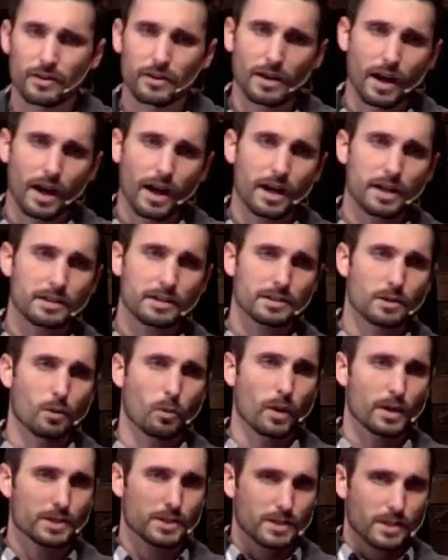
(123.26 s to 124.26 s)
They're not
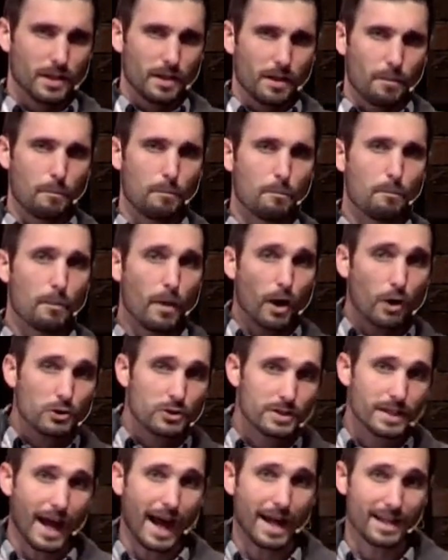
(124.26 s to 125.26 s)
what's
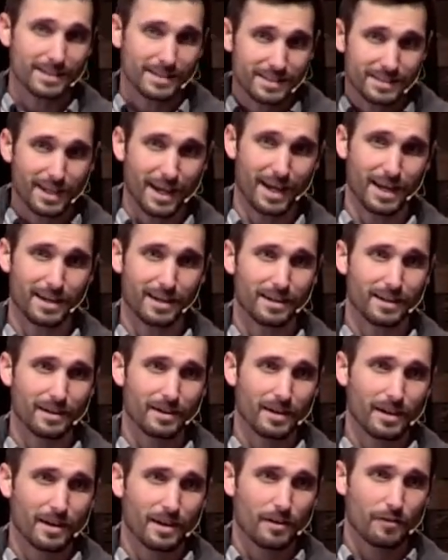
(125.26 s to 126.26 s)
most at stake